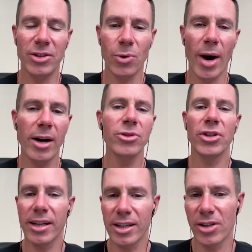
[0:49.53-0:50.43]
So why don't
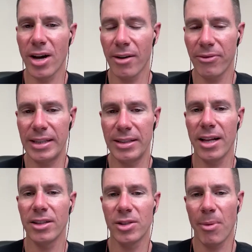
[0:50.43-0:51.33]
you kick us off and
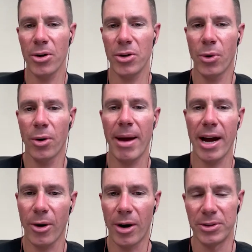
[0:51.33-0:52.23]
tell us about your
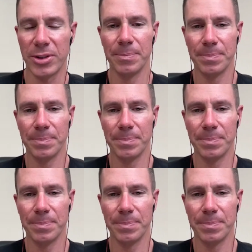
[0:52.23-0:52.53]
background?